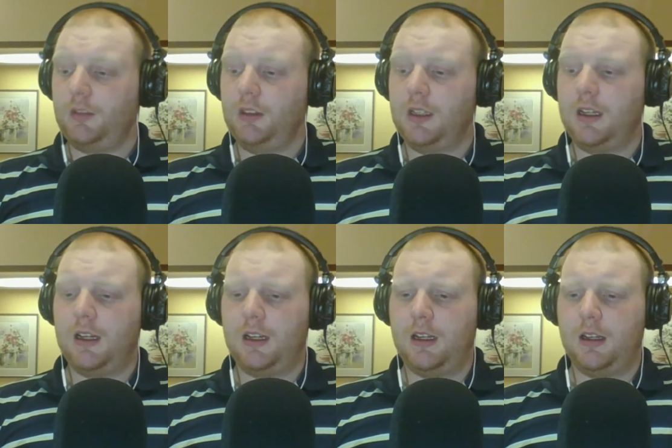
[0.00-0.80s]

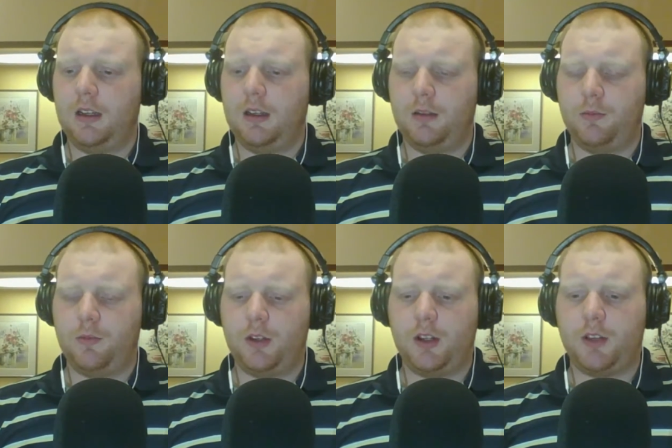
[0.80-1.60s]

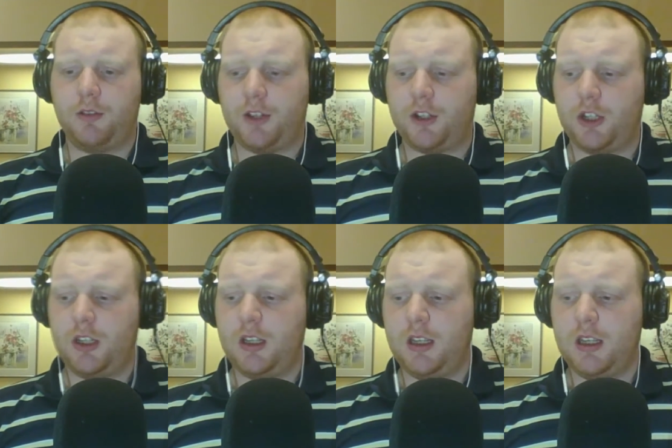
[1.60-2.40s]
Another addition
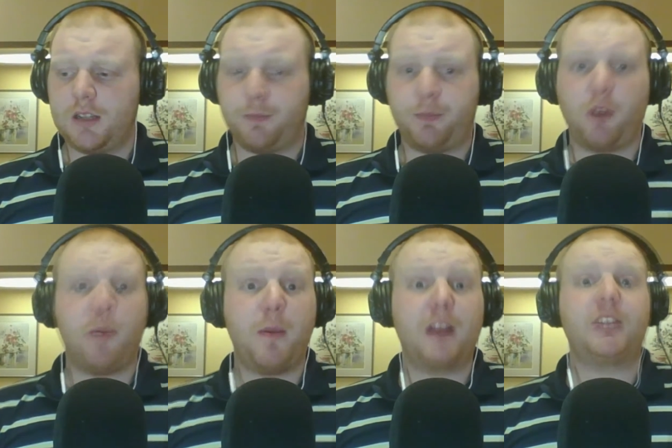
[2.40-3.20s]
is broke my
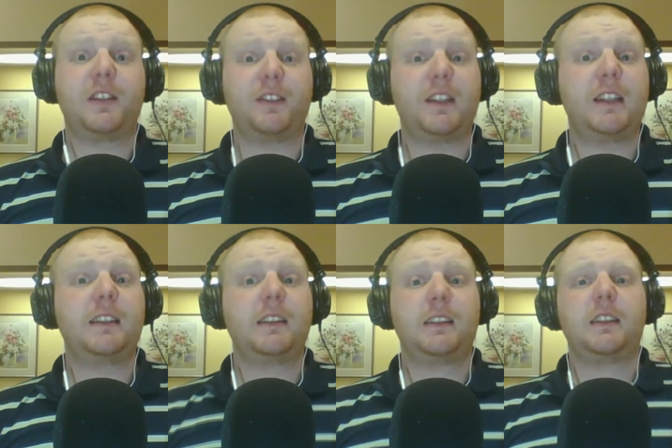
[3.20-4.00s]
mouse the other day,
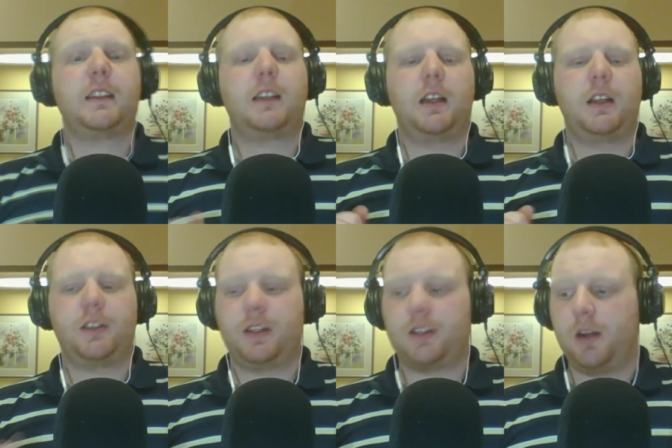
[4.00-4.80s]
so
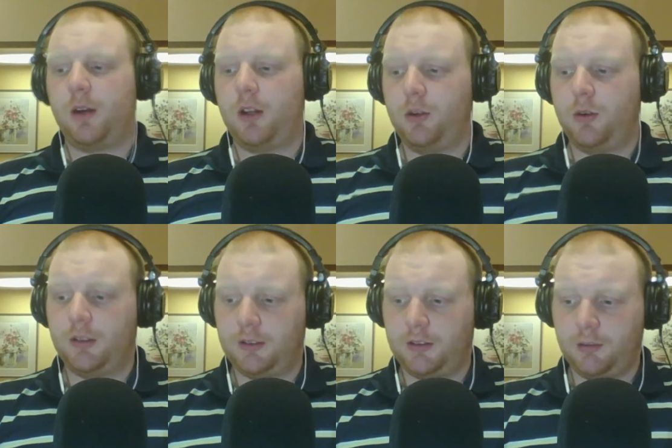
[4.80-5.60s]
I had to go out and buy a new one.
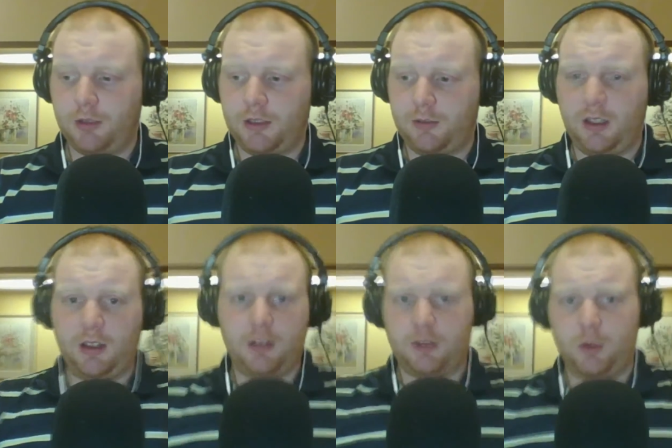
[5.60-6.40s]
So I bought this one.
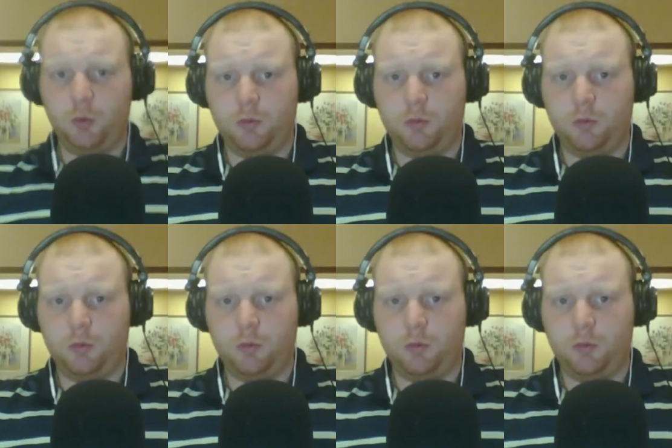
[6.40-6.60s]
This is cool.